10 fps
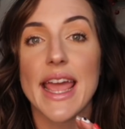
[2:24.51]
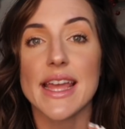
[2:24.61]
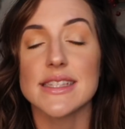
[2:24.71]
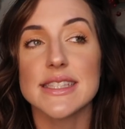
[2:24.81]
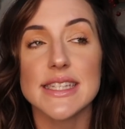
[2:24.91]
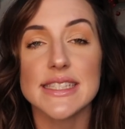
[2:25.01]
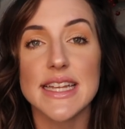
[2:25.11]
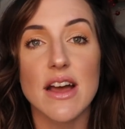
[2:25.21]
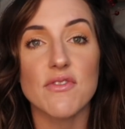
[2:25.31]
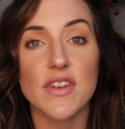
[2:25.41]
and
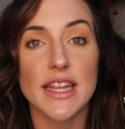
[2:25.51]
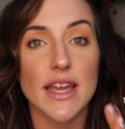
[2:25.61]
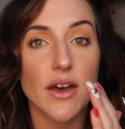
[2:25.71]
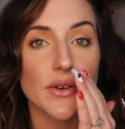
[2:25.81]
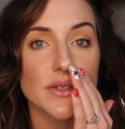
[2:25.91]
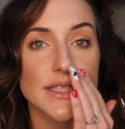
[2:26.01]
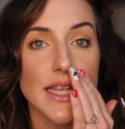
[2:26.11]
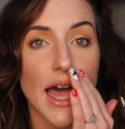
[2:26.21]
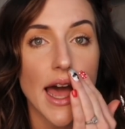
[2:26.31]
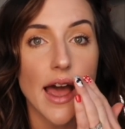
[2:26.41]
sit-down
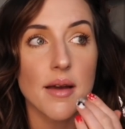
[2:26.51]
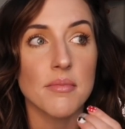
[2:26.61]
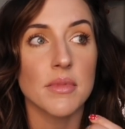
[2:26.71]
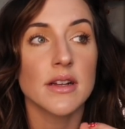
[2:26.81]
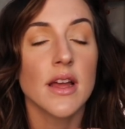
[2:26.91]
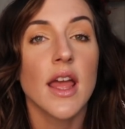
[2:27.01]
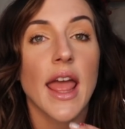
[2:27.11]
videos um,